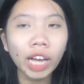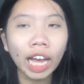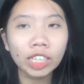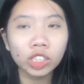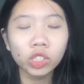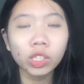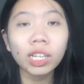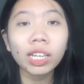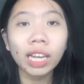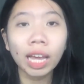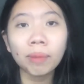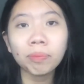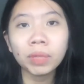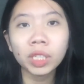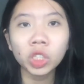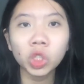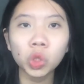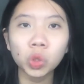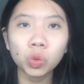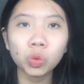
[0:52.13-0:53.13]
it actually led
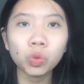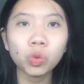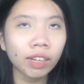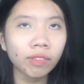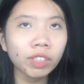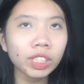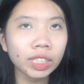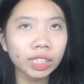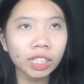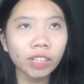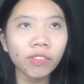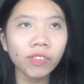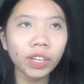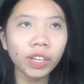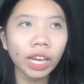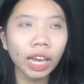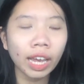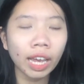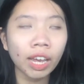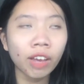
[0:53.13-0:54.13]
me to
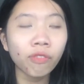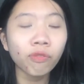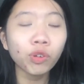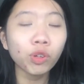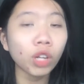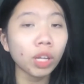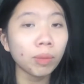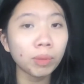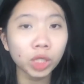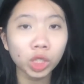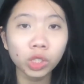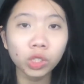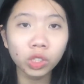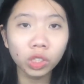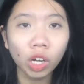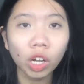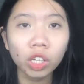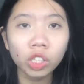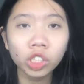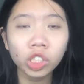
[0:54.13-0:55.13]
receiving a full admission
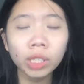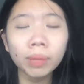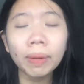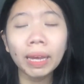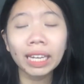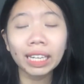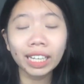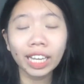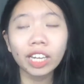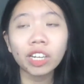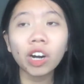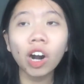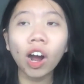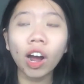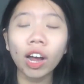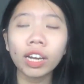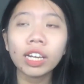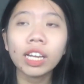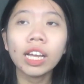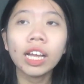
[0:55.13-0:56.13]
scholarship, and later
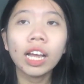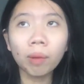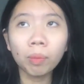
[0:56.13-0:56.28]
on,